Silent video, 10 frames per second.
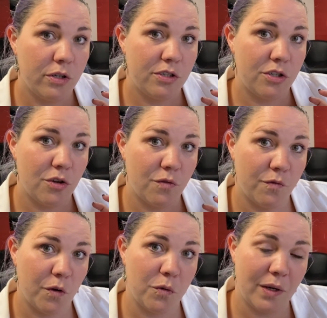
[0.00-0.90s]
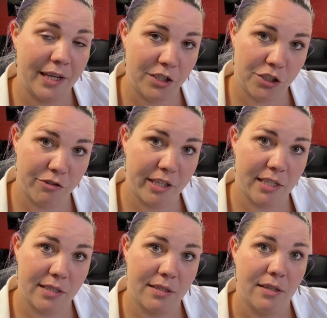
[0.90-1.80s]
certain vocal
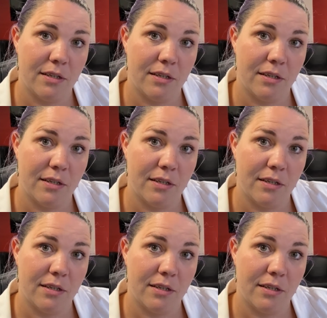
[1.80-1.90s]
injuries,